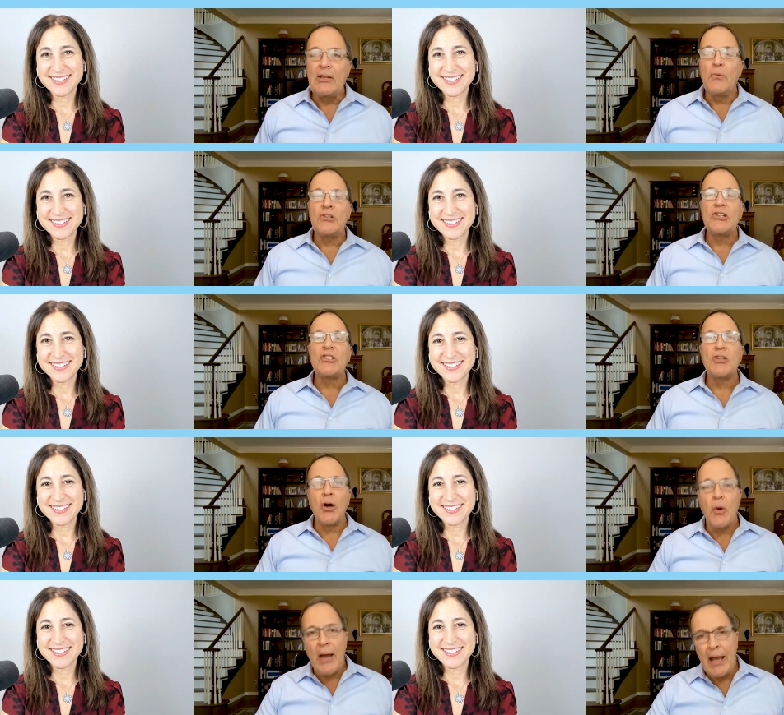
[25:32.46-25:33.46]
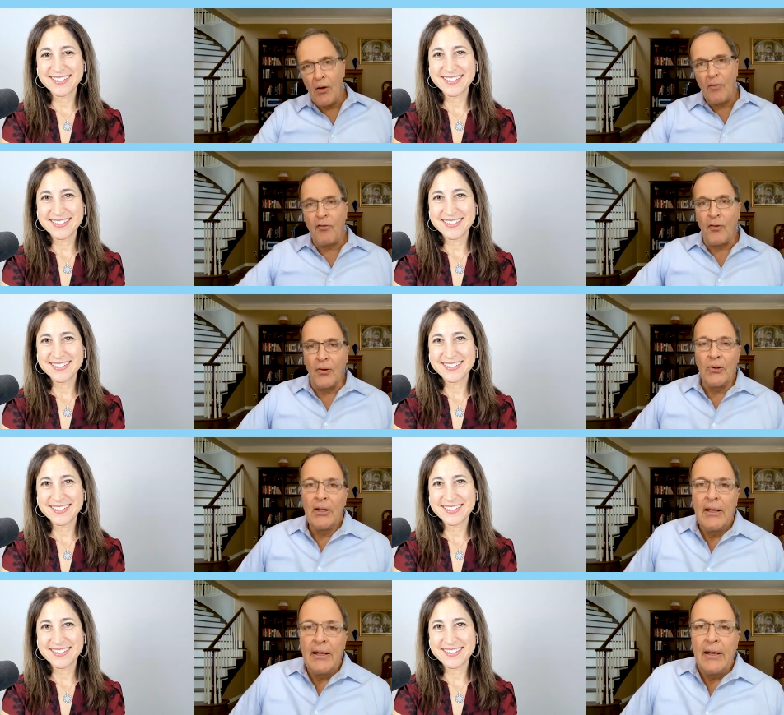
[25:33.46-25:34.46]
Speaker 1: that was so helpful.
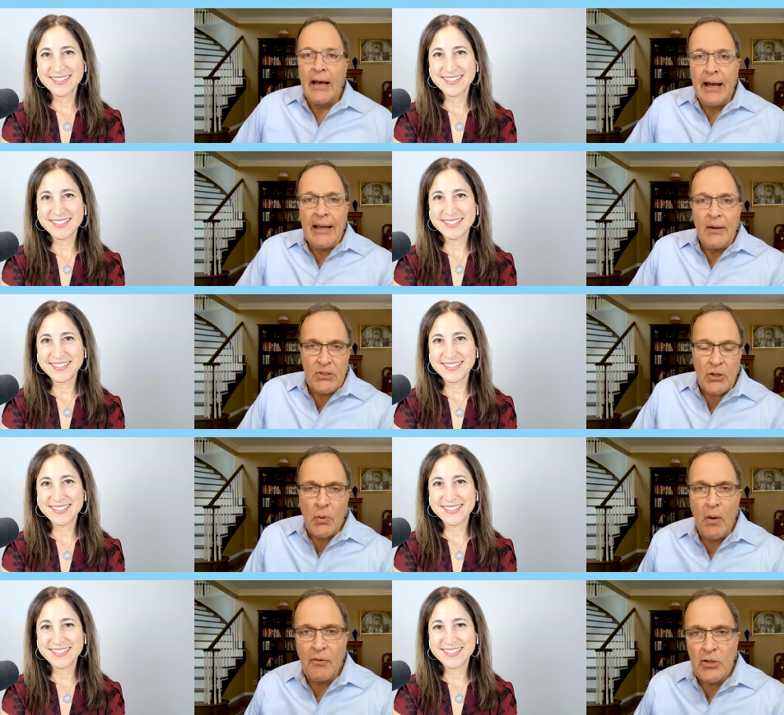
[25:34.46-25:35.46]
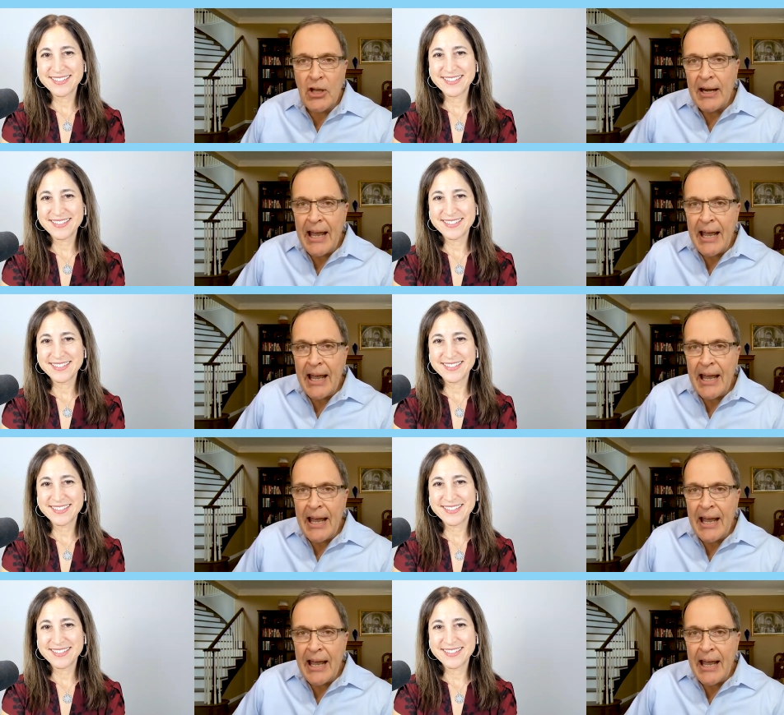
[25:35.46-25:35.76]
Uh, and it was a quote from John